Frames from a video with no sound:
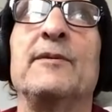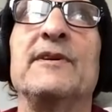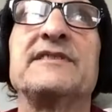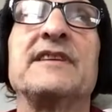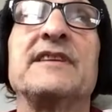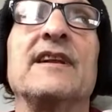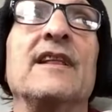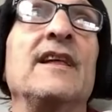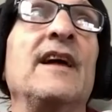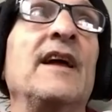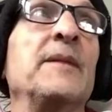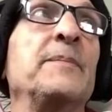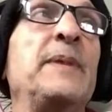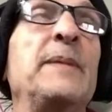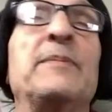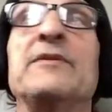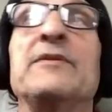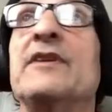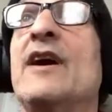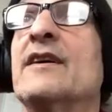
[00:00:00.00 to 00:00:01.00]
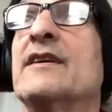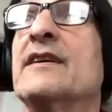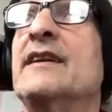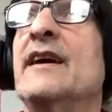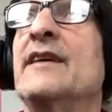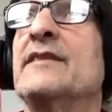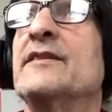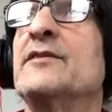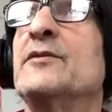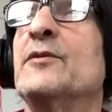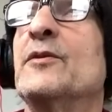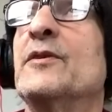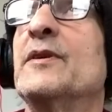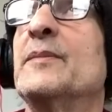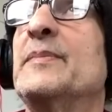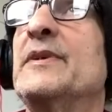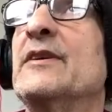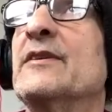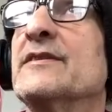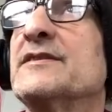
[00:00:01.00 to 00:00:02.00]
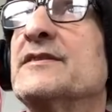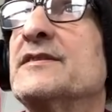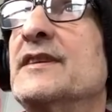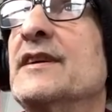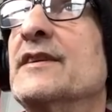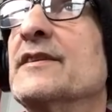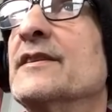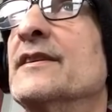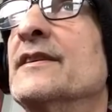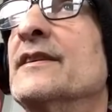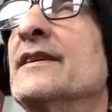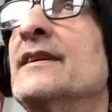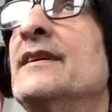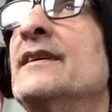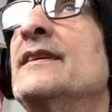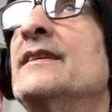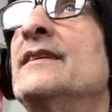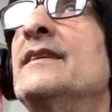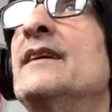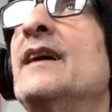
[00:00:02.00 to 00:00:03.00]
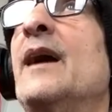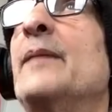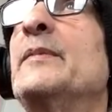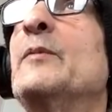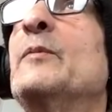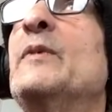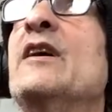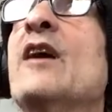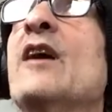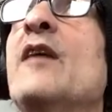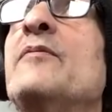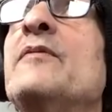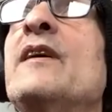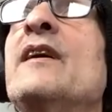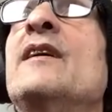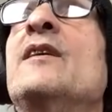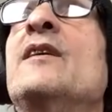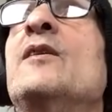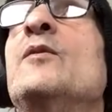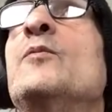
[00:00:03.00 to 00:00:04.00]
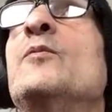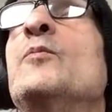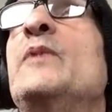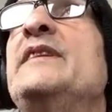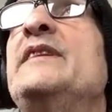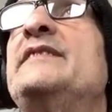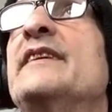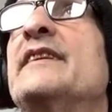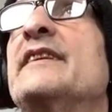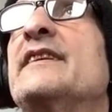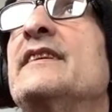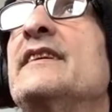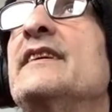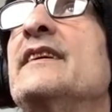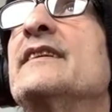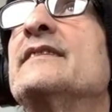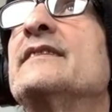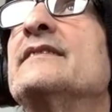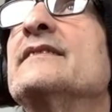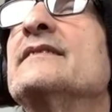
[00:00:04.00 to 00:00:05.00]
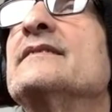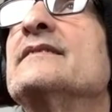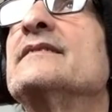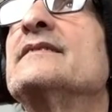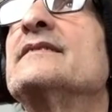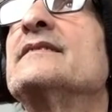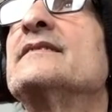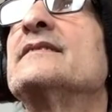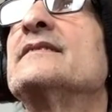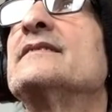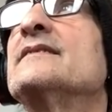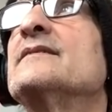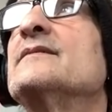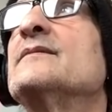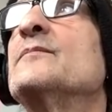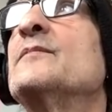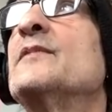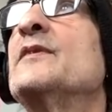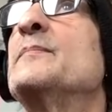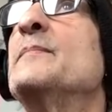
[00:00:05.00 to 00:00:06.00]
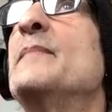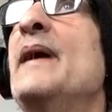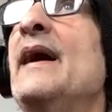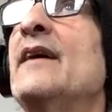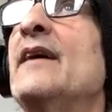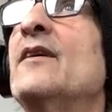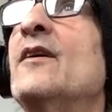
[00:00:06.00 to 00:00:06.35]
wasn't a lot of people knocking down the door to be our singer. I mean, we did a gig with Matt